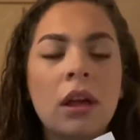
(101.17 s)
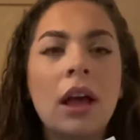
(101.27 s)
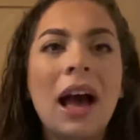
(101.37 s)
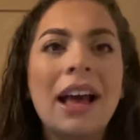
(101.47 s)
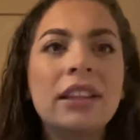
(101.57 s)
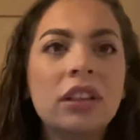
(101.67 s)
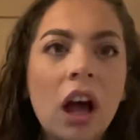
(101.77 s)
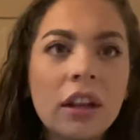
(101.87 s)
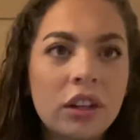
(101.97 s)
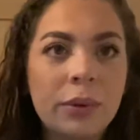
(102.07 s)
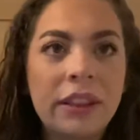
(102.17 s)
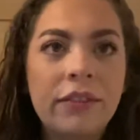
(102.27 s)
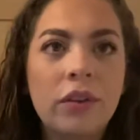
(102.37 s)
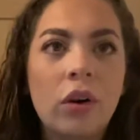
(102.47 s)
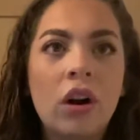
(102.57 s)
I started with
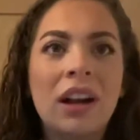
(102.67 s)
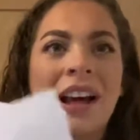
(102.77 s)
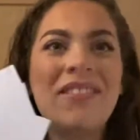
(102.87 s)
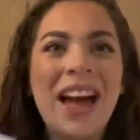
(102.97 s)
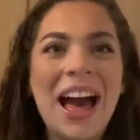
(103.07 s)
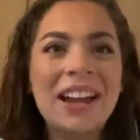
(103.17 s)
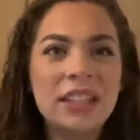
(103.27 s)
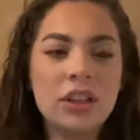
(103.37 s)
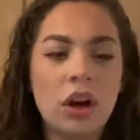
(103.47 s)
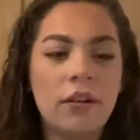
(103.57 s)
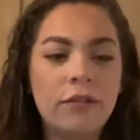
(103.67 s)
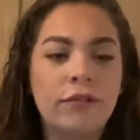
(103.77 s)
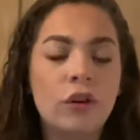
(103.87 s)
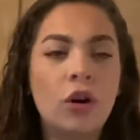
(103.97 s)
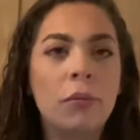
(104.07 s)
4 and I've added on
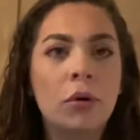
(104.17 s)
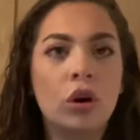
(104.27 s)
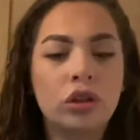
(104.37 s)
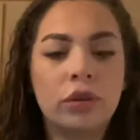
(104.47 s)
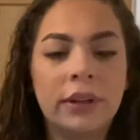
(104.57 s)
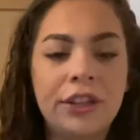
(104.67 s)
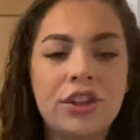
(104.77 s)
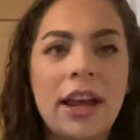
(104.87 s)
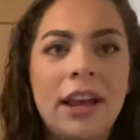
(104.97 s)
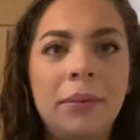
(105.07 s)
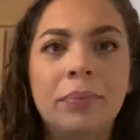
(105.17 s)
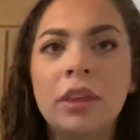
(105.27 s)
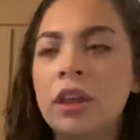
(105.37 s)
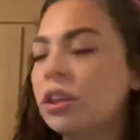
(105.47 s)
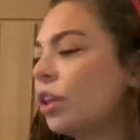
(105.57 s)
4 more to reach 8.
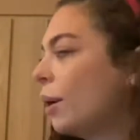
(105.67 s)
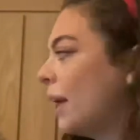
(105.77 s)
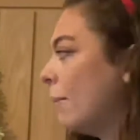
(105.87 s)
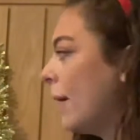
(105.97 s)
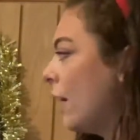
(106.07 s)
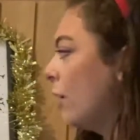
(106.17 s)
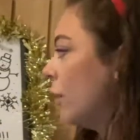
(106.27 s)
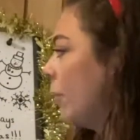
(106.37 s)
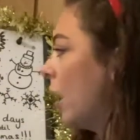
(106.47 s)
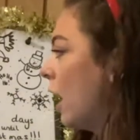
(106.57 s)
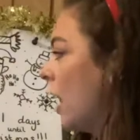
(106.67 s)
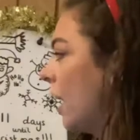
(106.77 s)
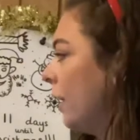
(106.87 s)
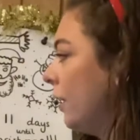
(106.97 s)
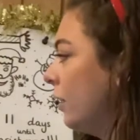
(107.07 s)
So in my other part, I
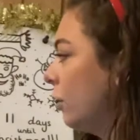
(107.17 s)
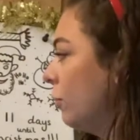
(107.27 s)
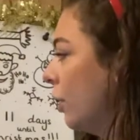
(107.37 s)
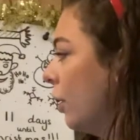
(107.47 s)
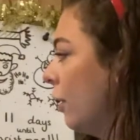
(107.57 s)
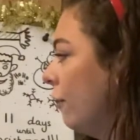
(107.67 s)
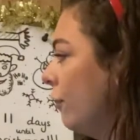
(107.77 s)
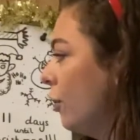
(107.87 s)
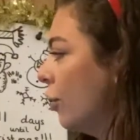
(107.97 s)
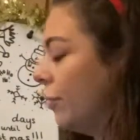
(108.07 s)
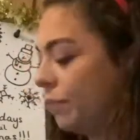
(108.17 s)
need to put a 4.